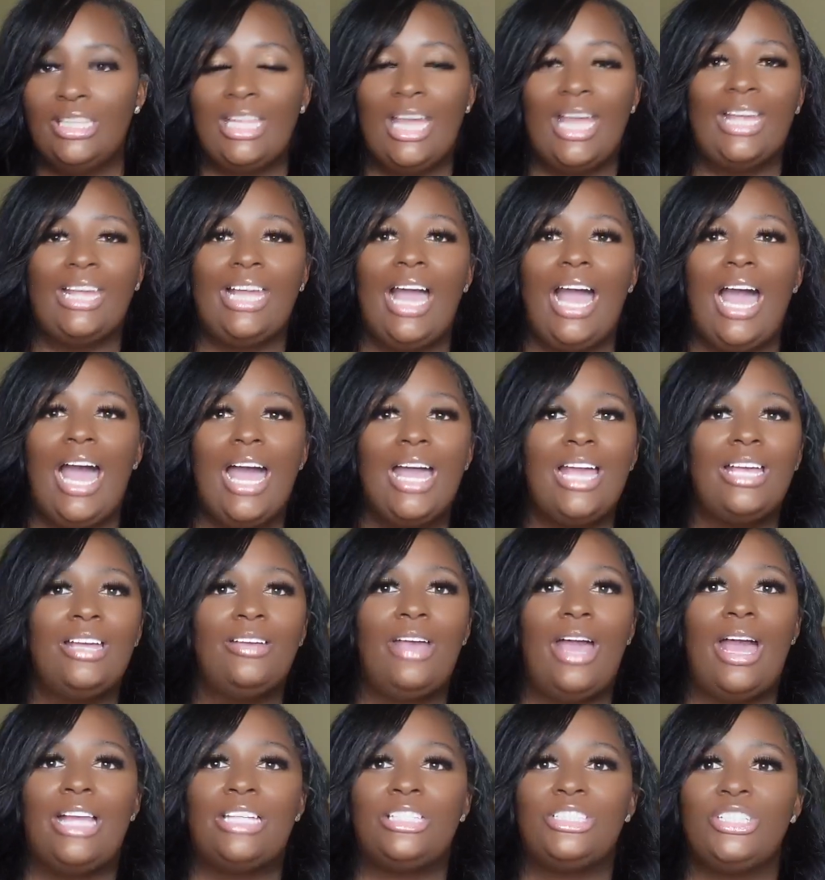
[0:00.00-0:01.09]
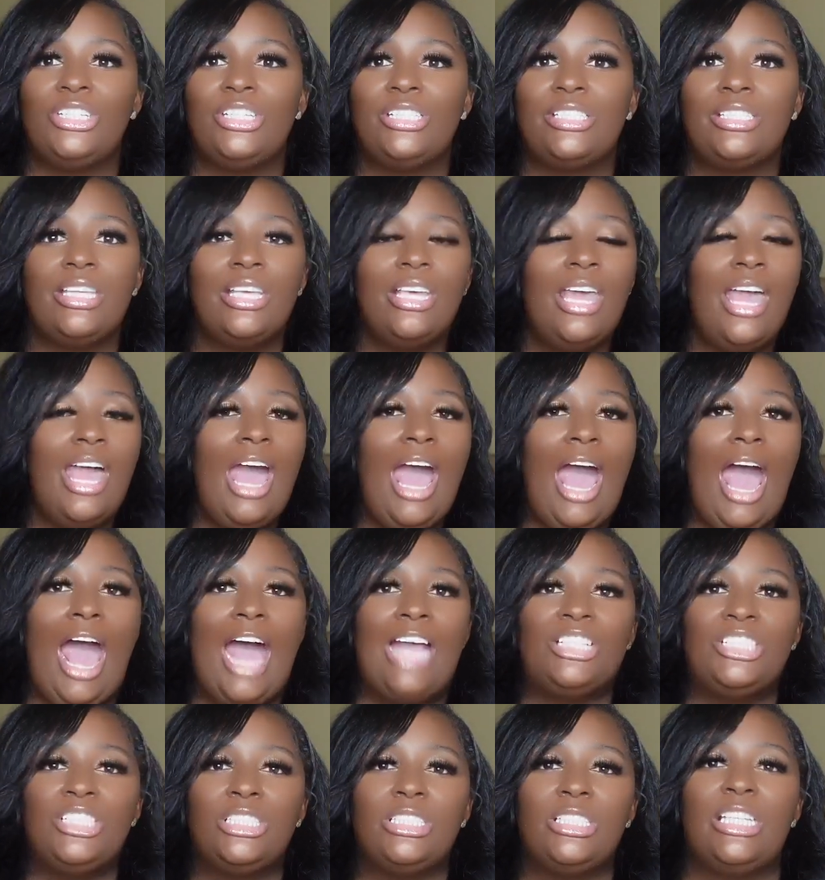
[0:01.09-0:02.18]
Like,
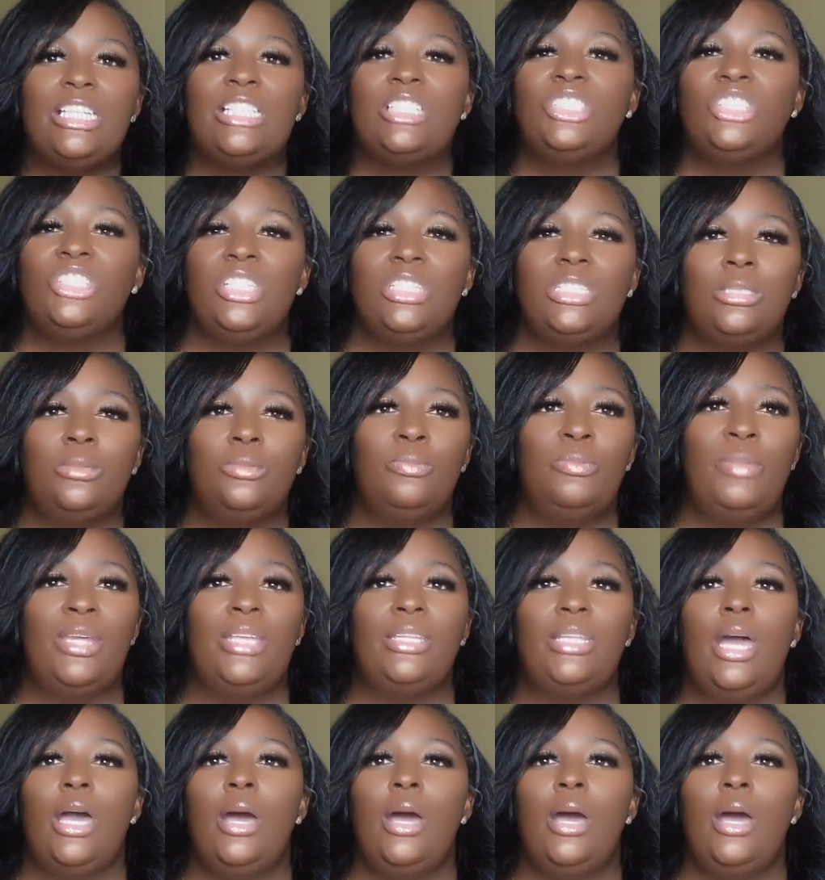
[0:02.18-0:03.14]
it's just been